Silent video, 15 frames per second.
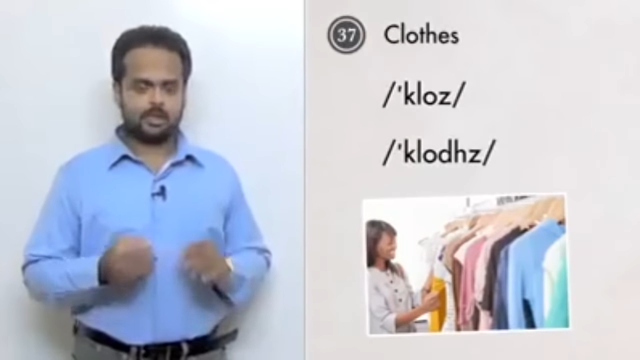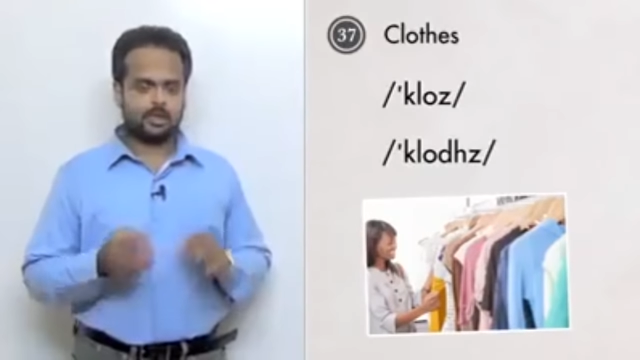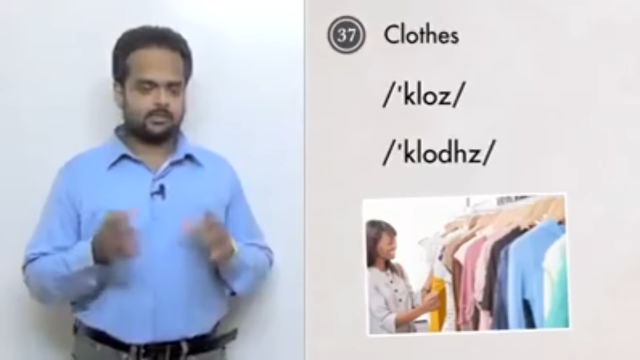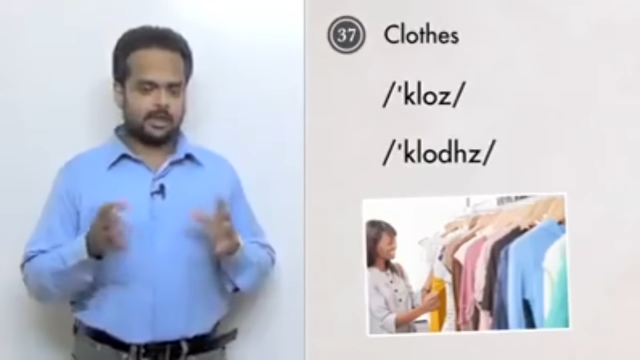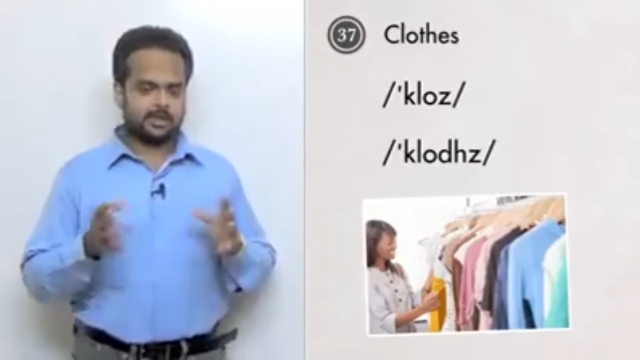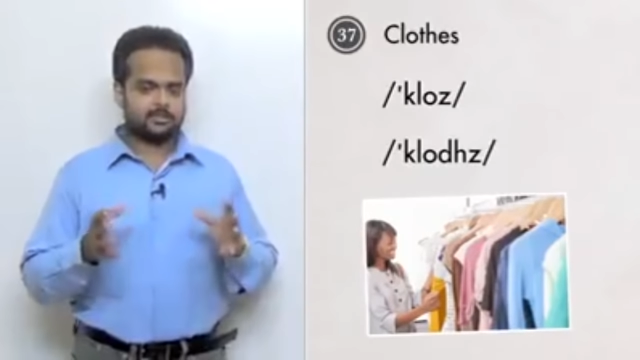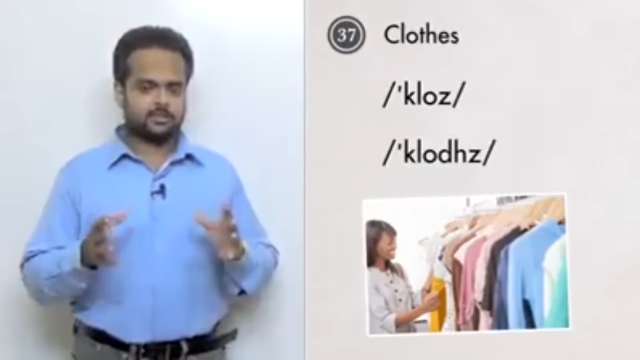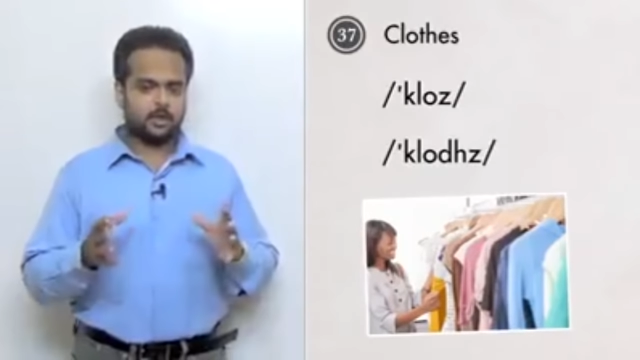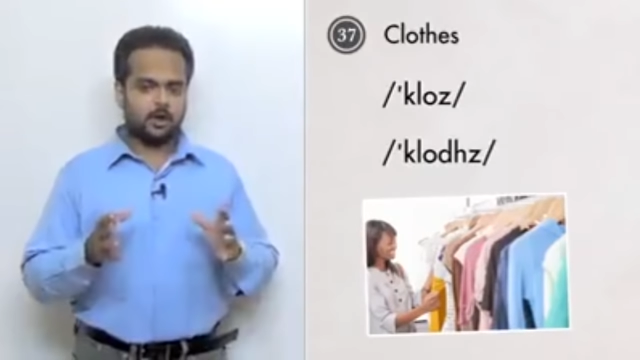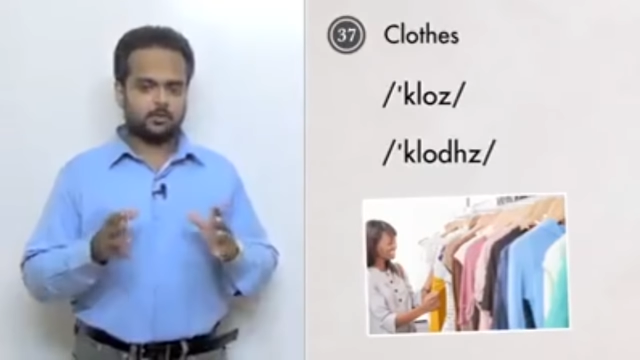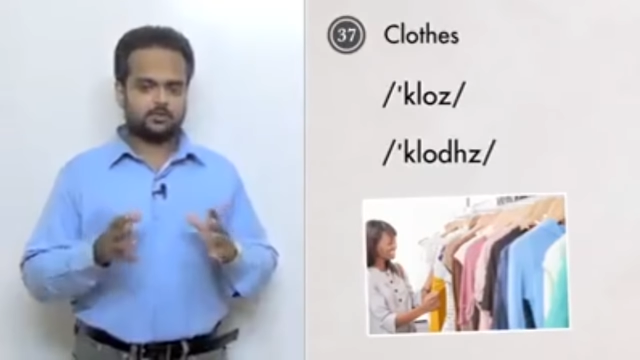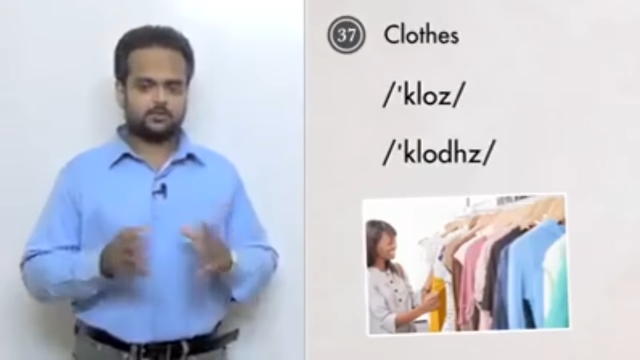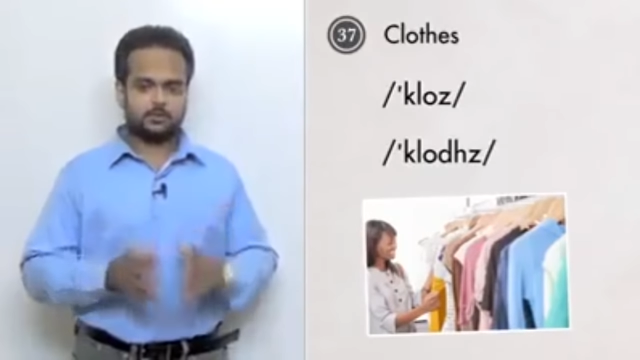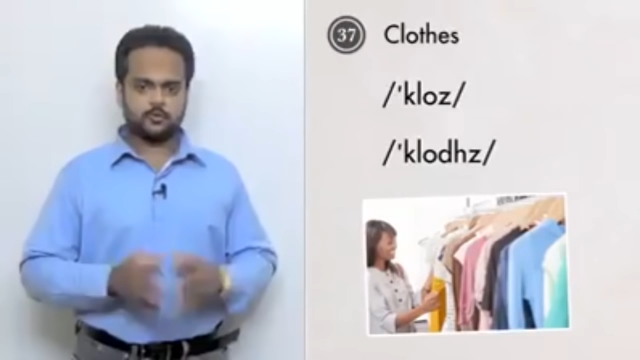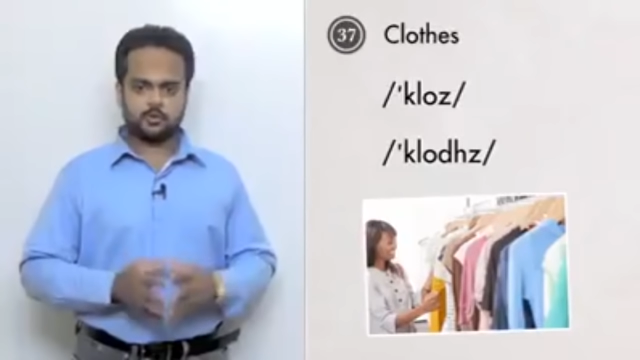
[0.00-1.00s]
That's
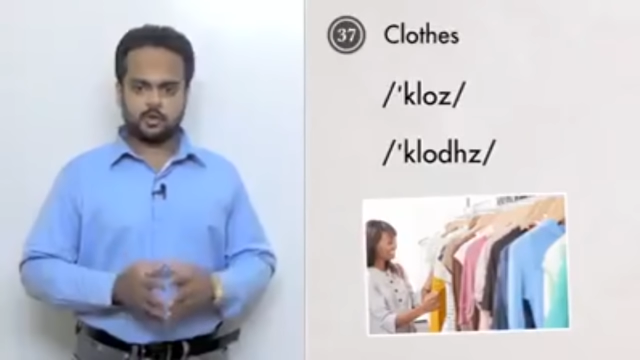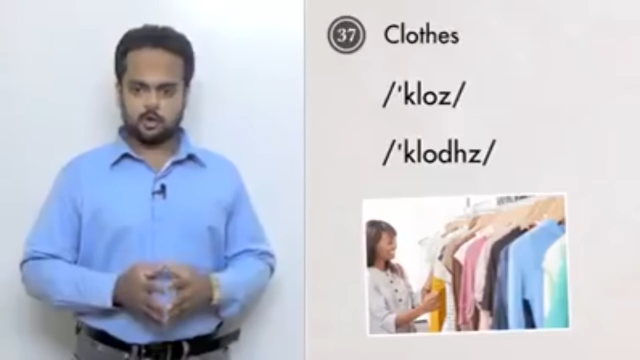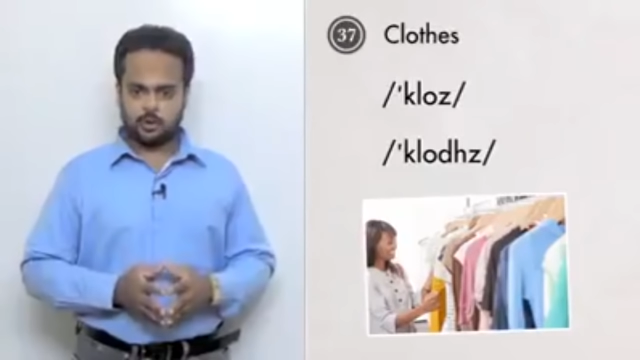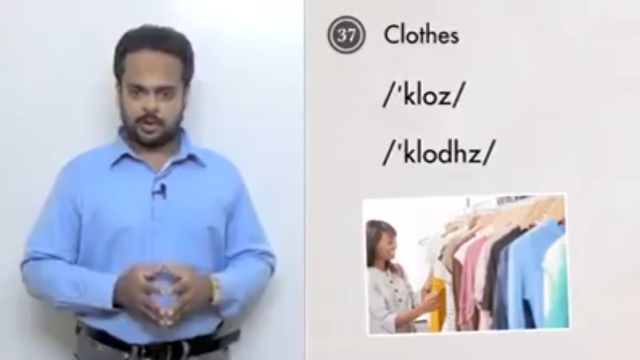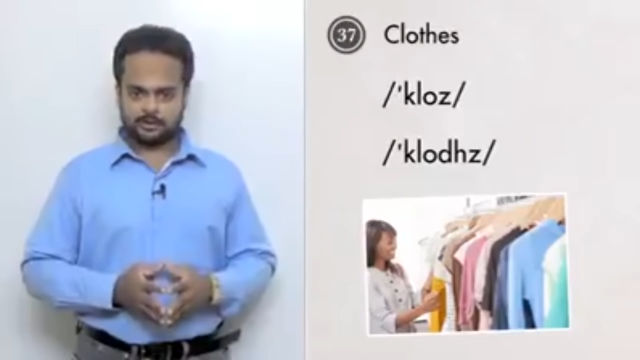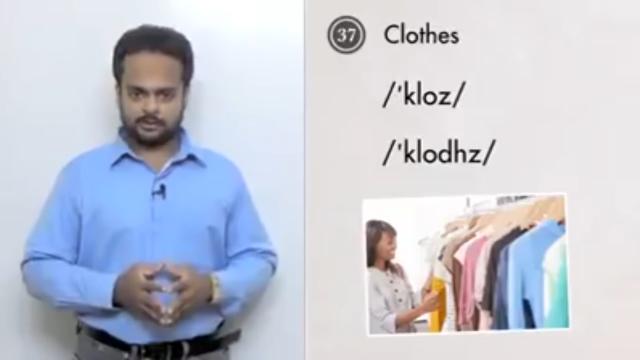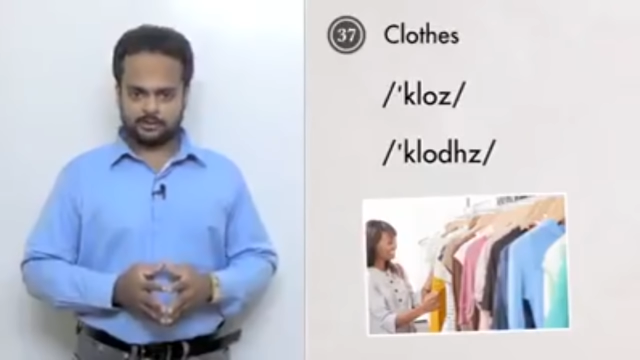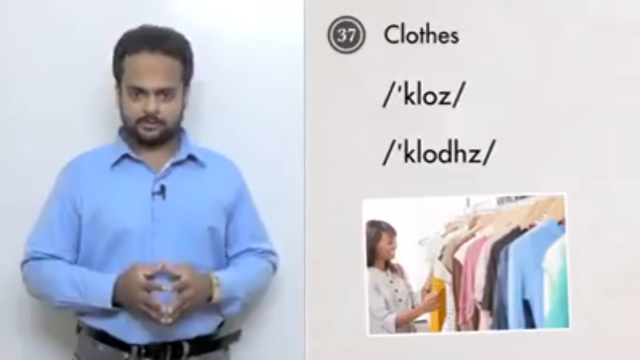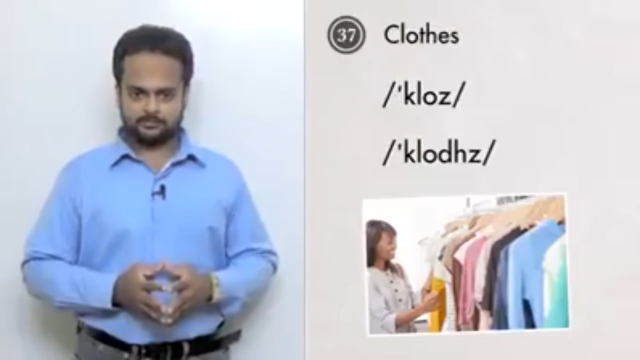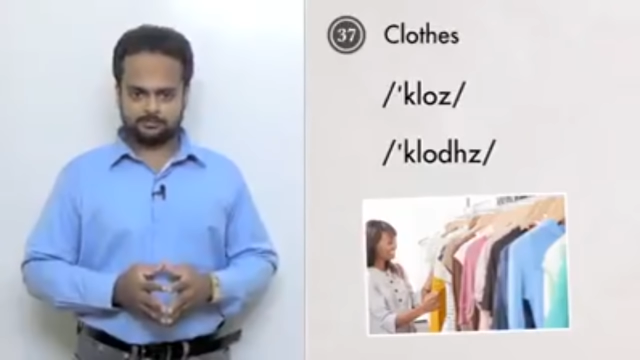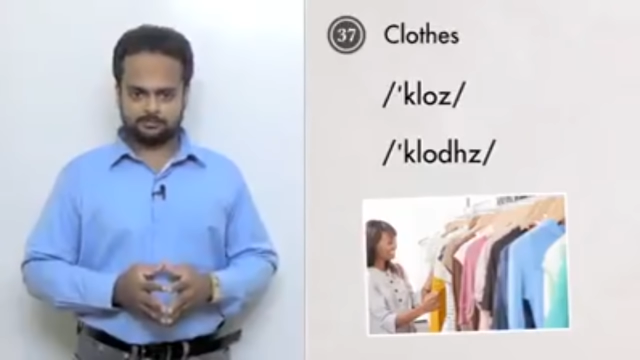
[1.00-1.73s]
also correct.